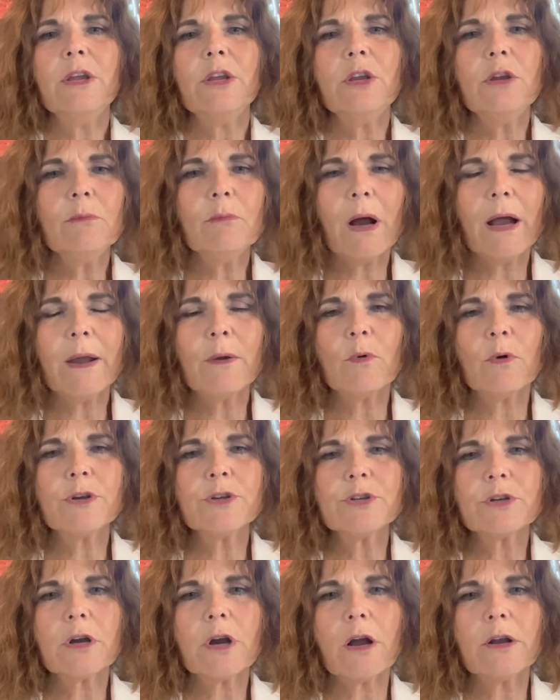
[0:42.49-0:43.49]
you might
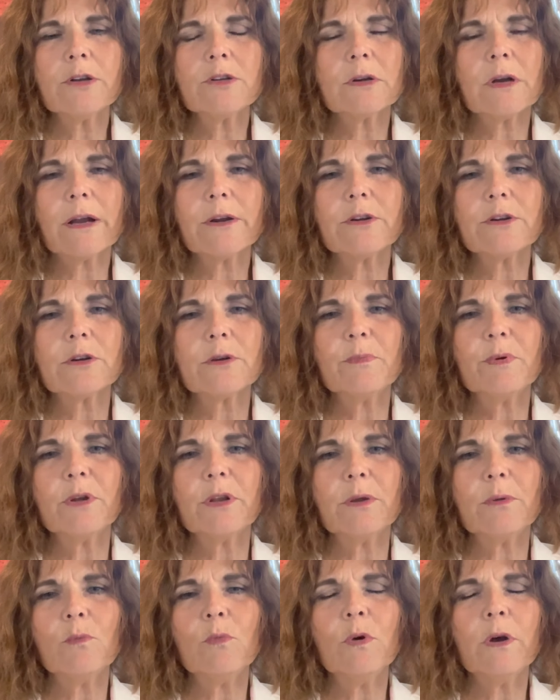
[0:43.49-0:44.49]
want your contractor to put
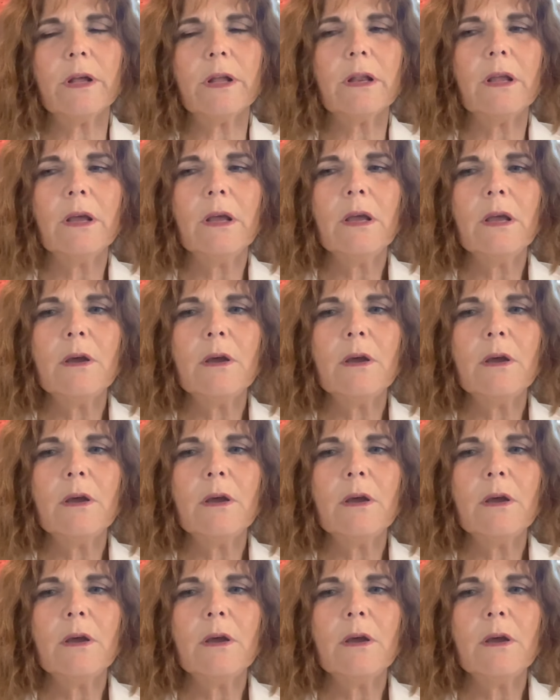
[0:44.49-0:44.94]
in wood.